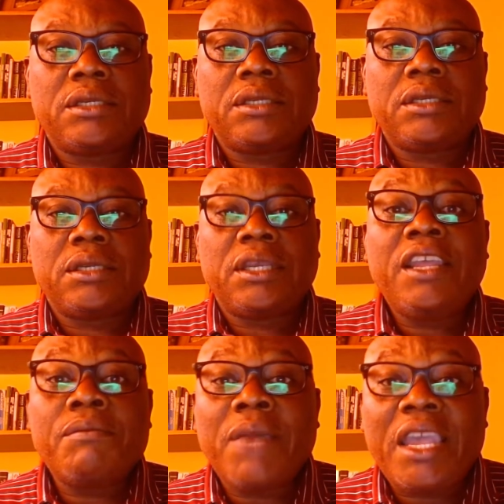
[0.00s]
In
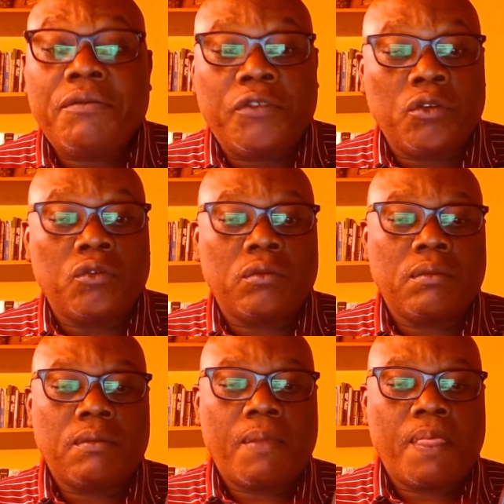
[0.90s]
my view,
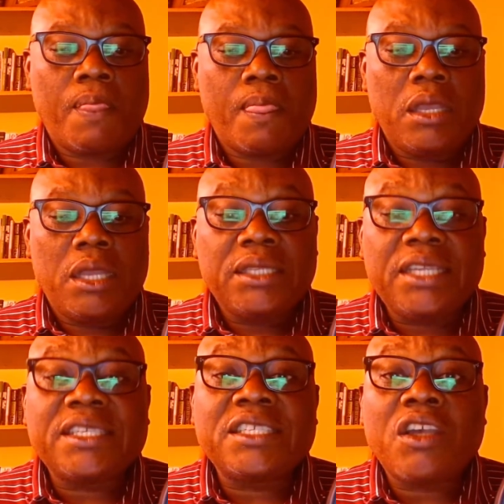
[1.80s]
this is
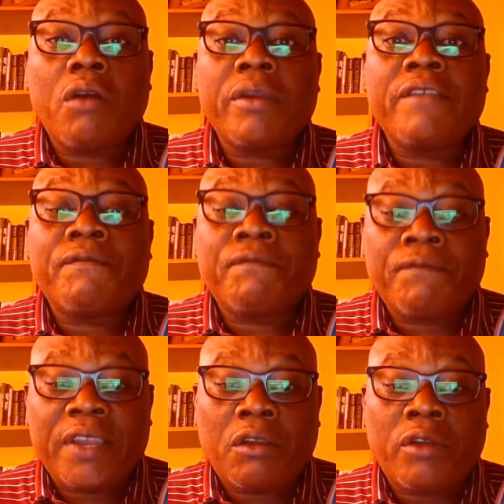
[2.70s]
how a
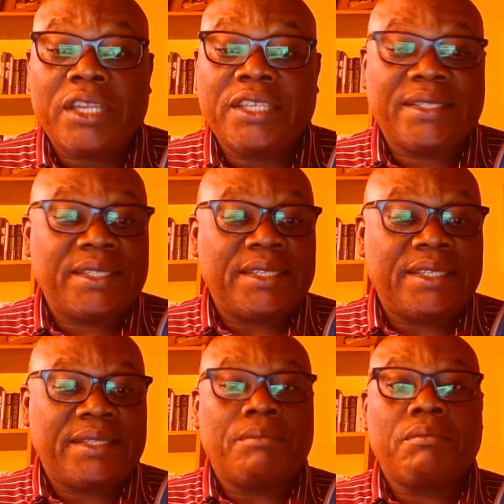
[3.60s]
federalist
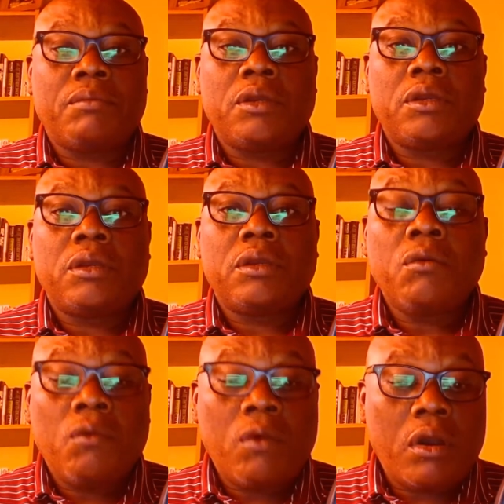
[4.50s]
system
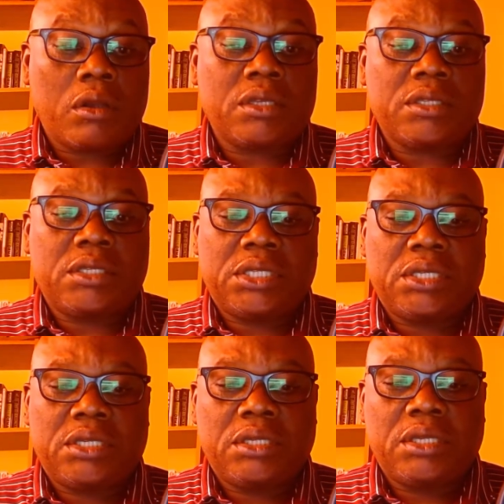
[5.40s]
works.
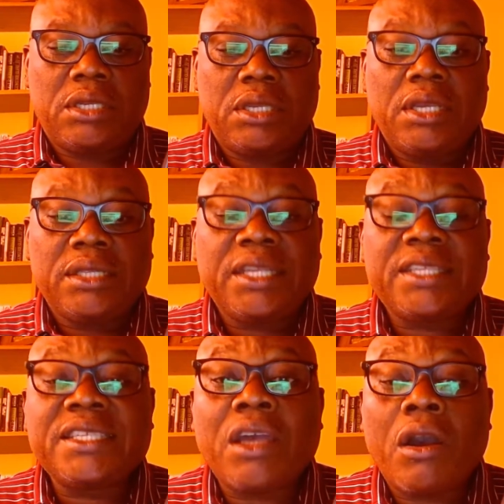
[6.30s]
This is
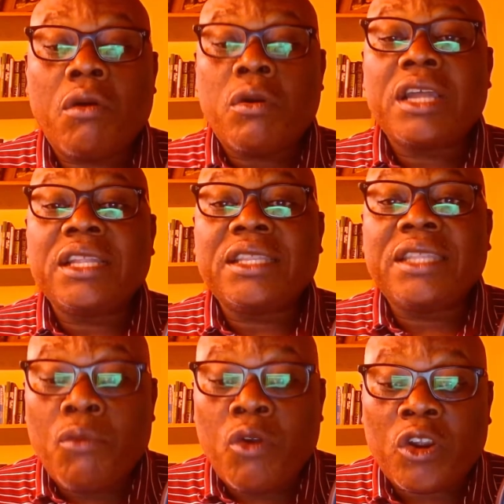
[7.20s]
how
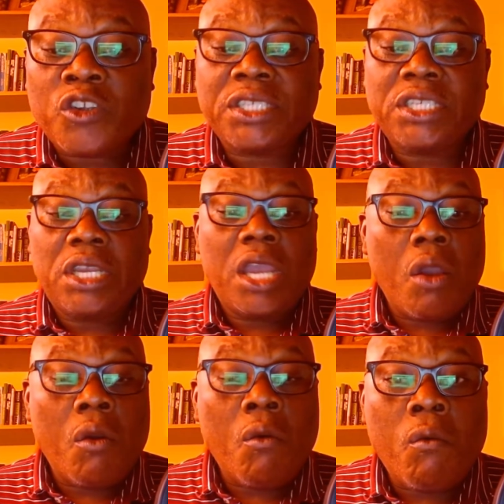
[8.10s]
democracy
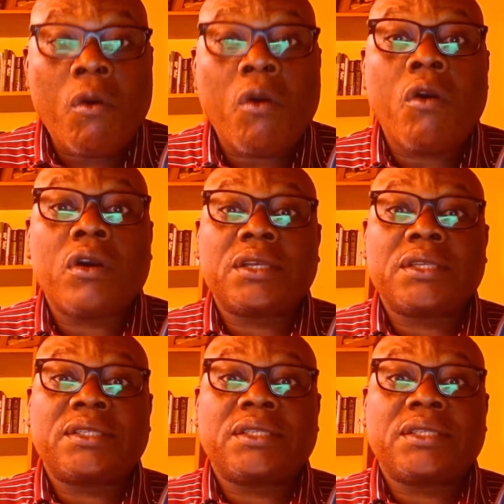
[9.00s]
works.